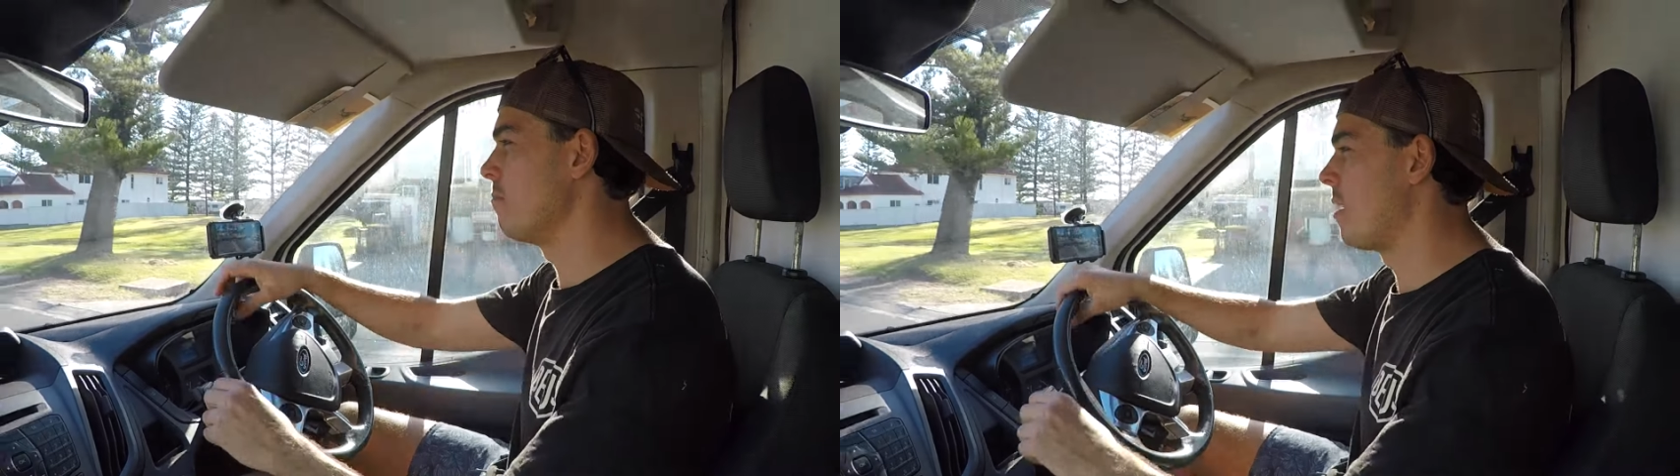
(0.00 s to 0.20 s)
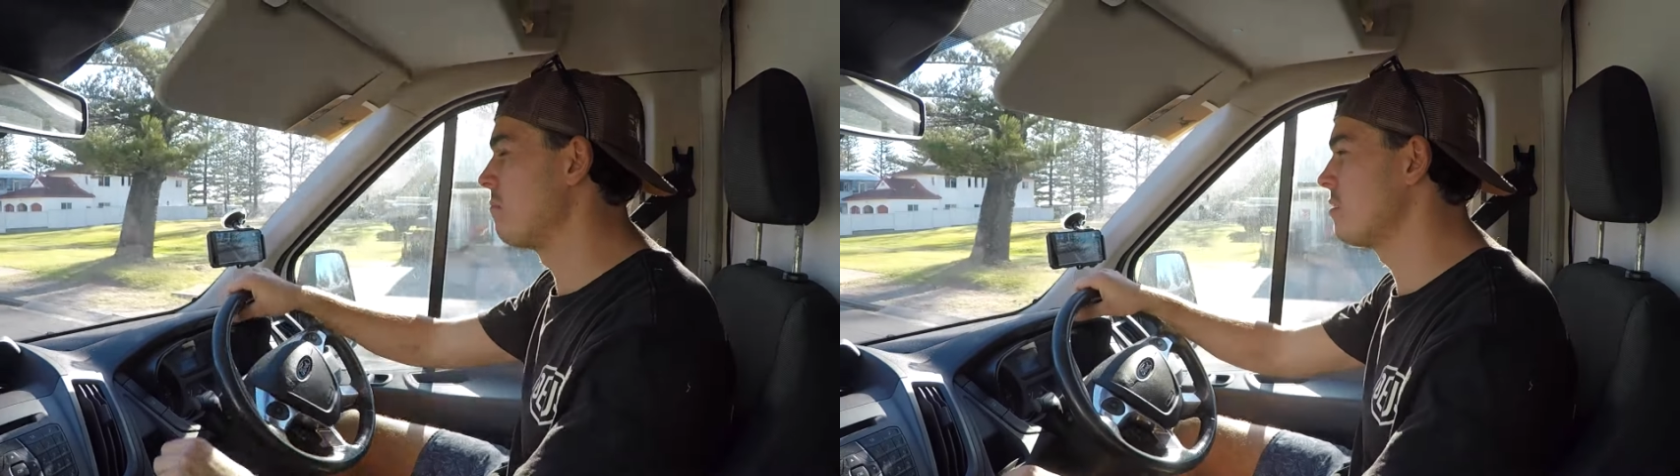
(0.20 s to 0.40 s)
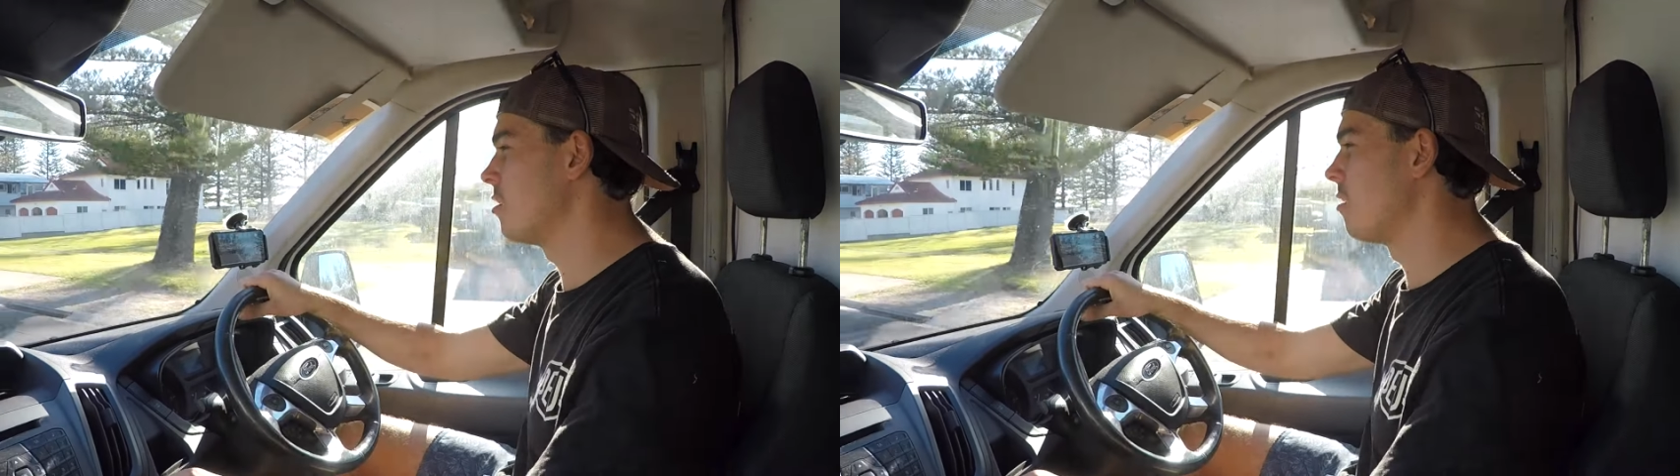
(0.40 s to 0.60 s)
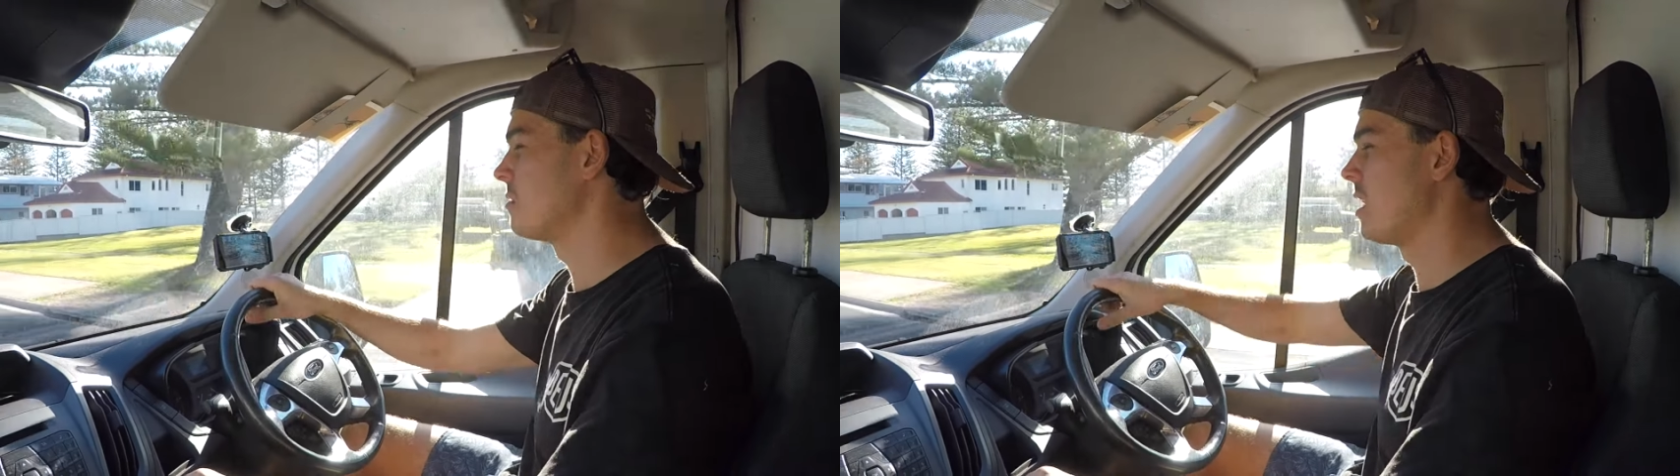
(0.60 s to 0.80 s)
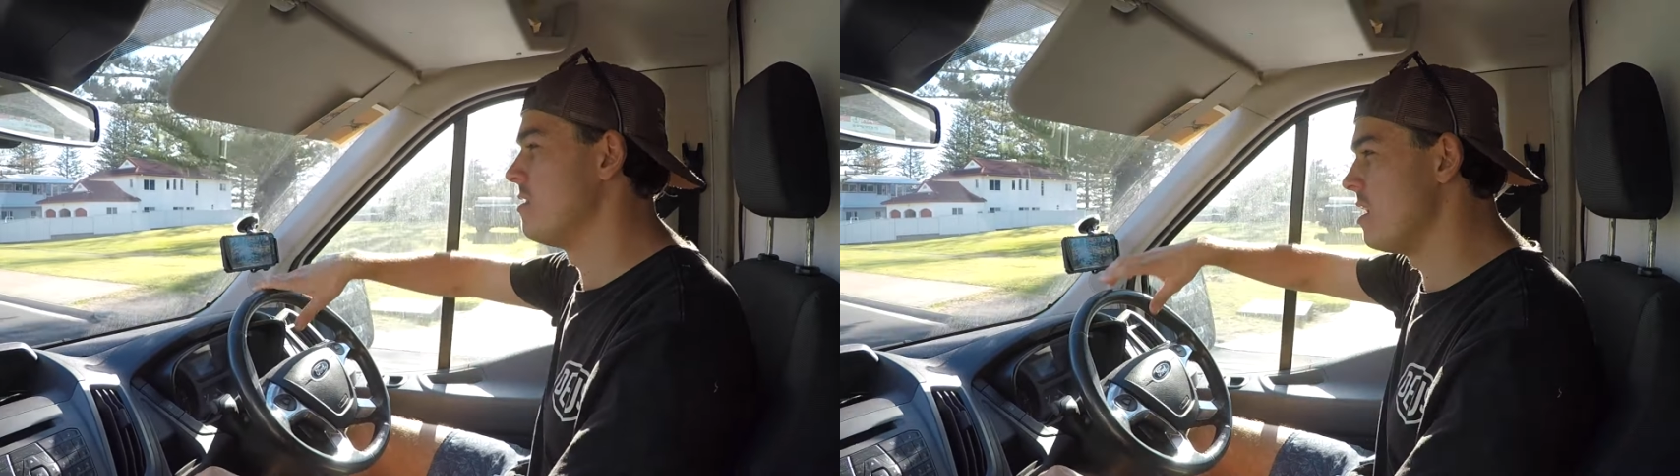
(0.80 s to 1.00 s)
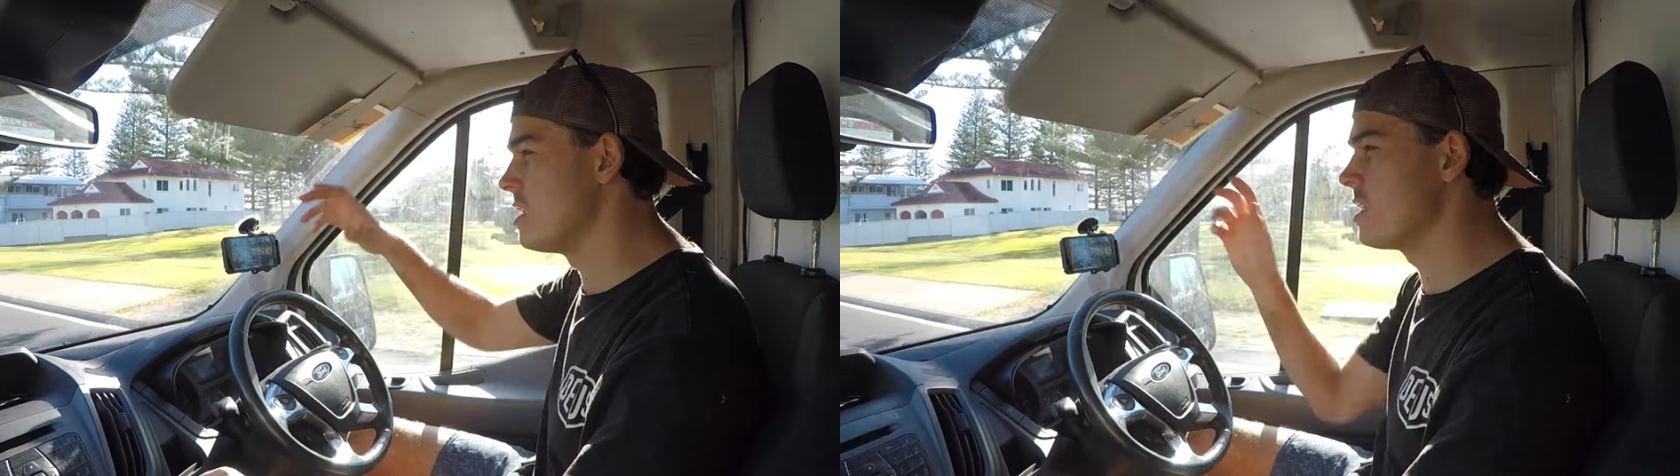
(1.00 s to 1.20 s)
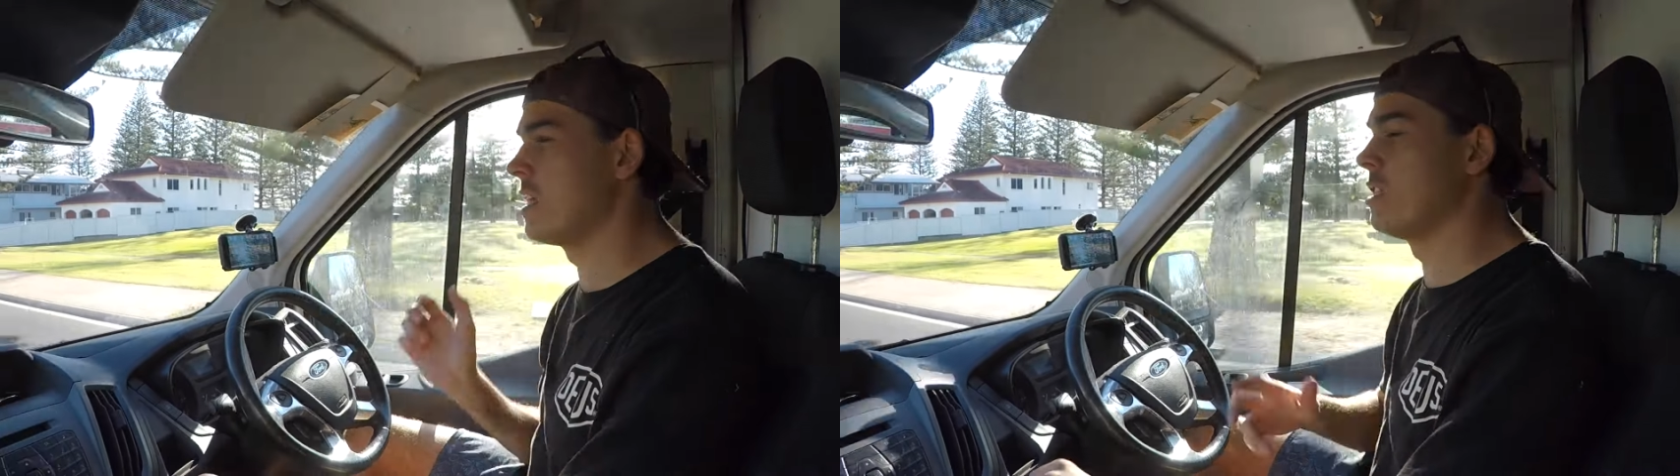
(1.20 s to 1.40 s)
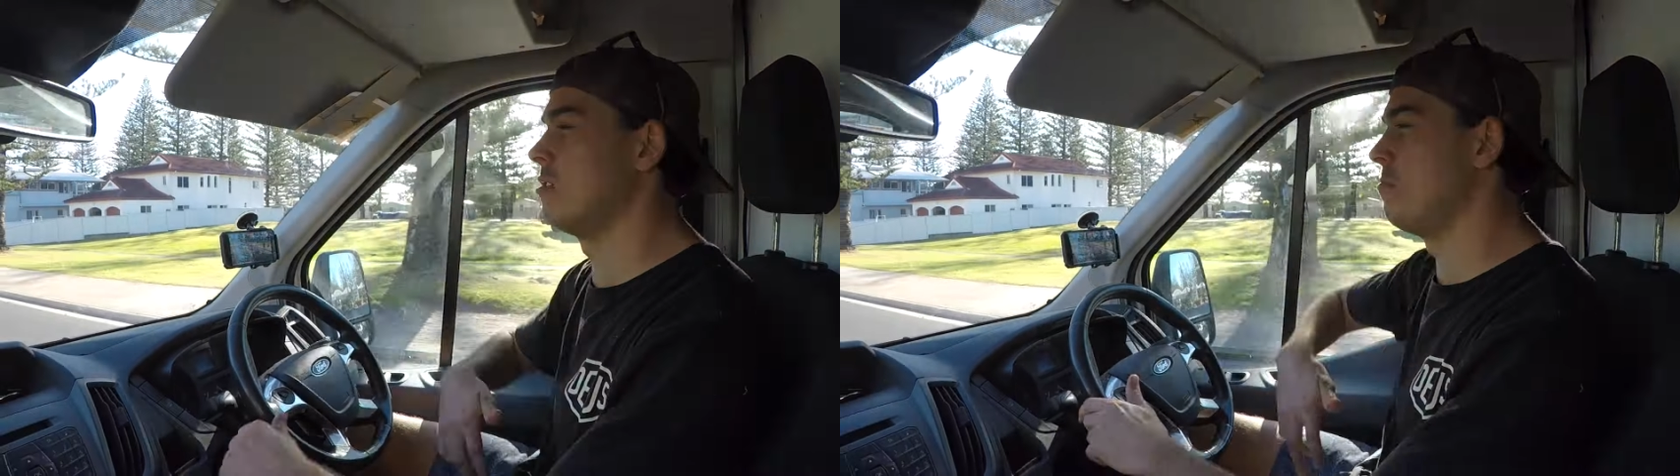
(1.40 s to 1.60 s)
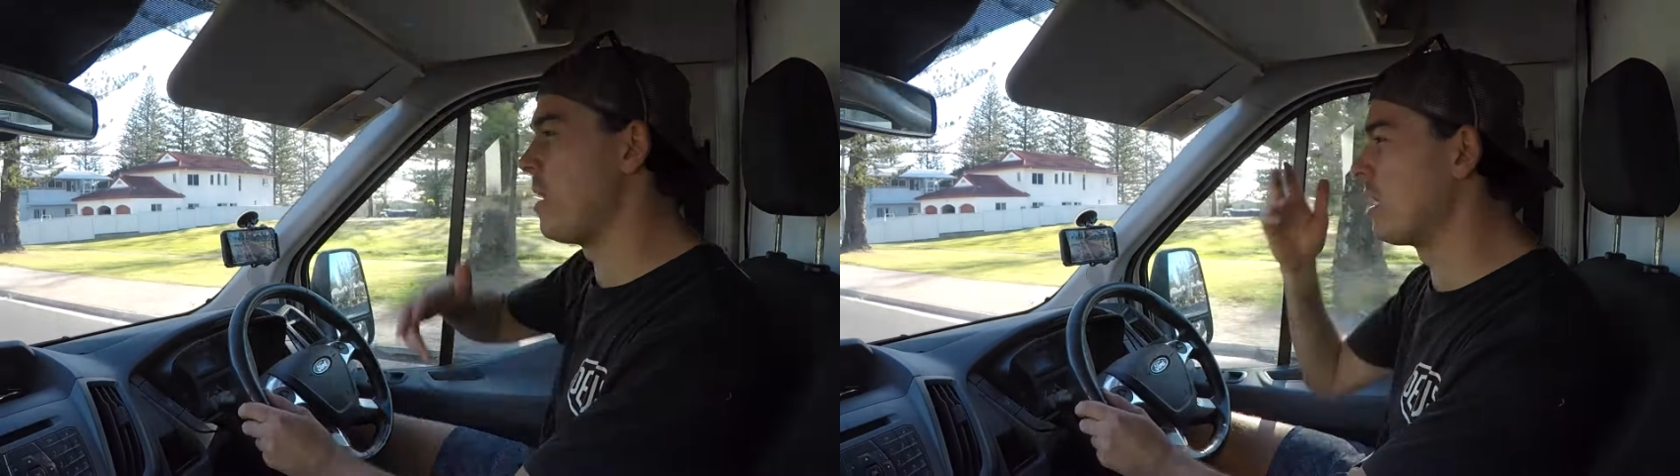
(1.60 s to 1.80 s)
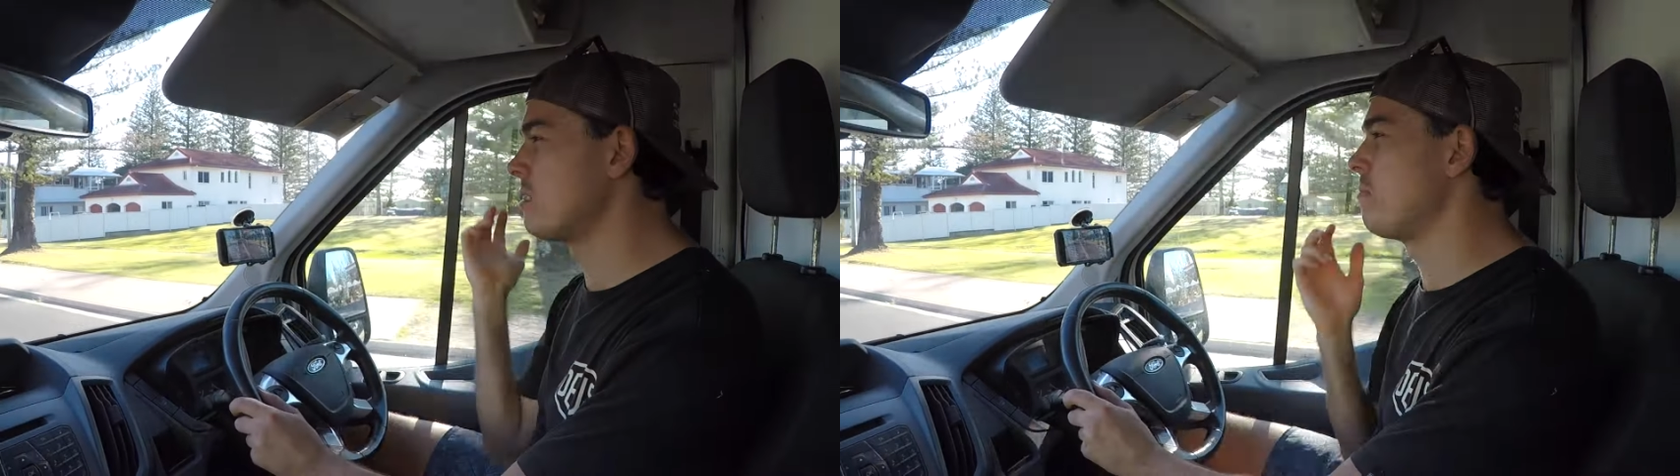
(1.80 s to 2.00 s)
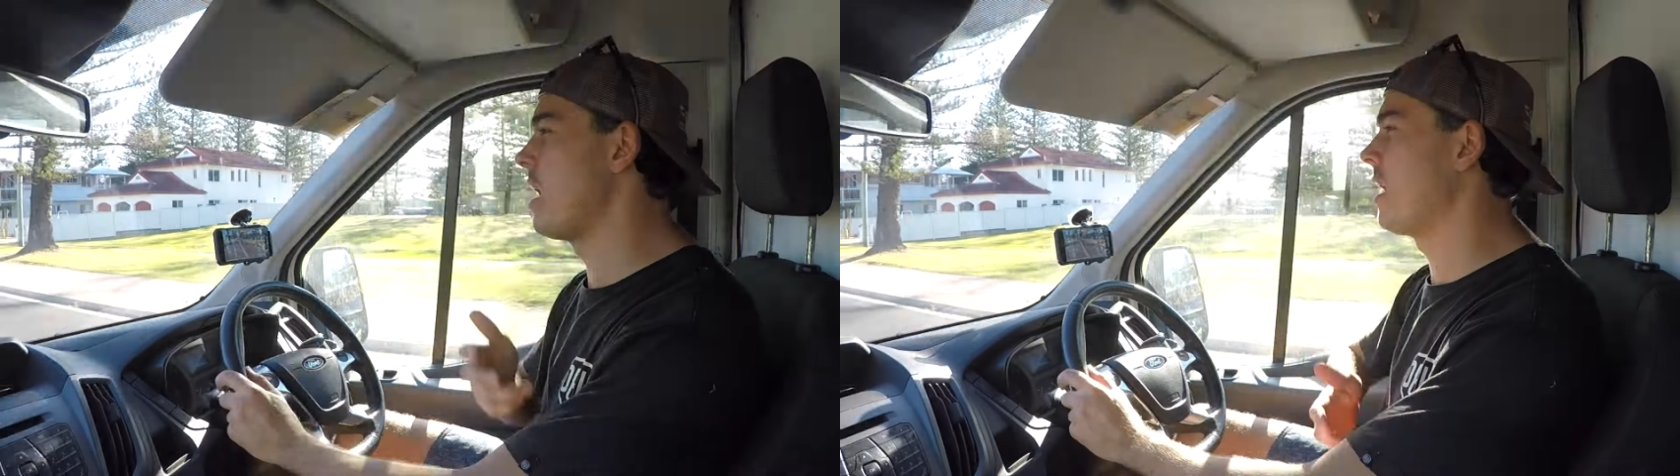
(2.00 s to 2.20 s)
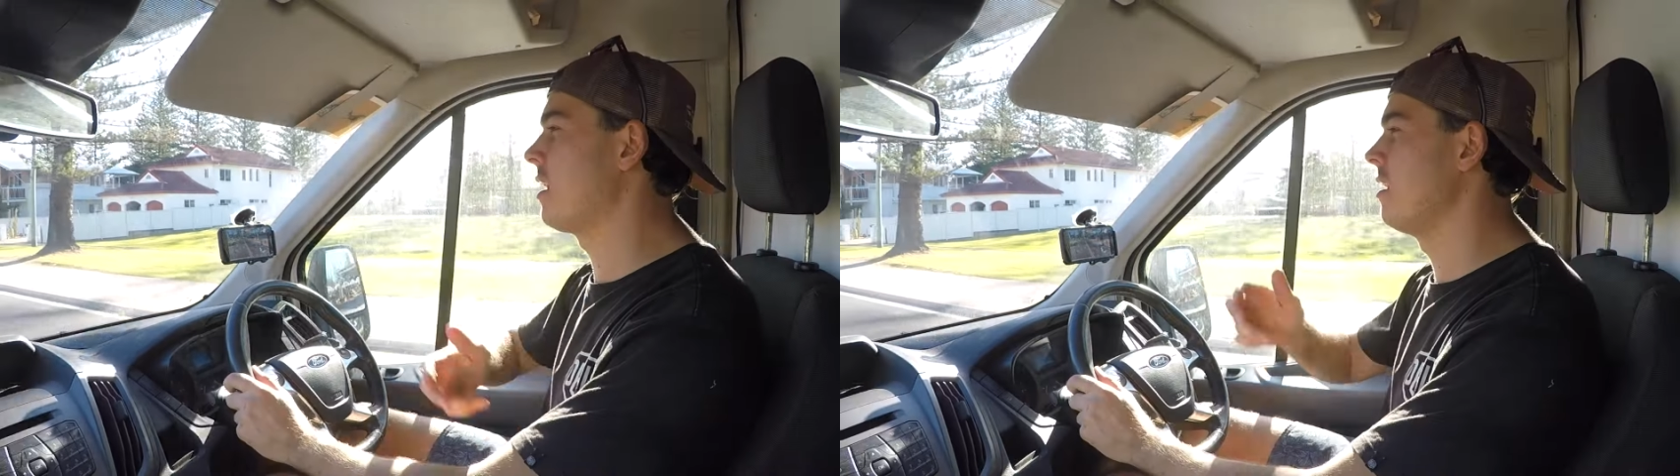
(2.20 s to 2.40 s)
bump stops and then you get this bounce back.